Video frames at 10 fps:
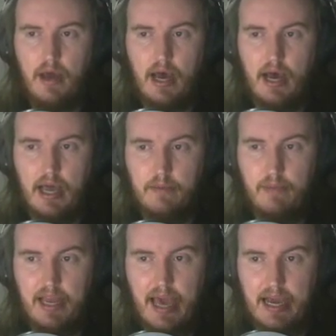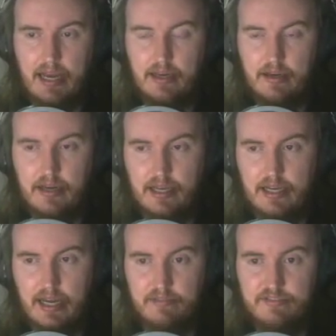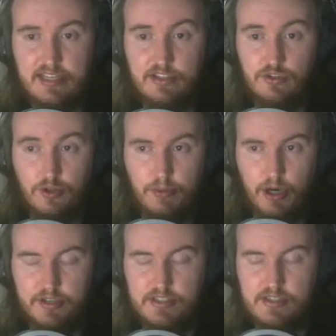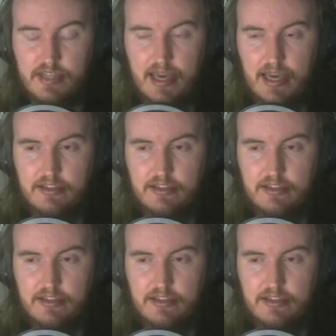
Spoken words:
Underbelly Angler kind of ticks all the boxes there.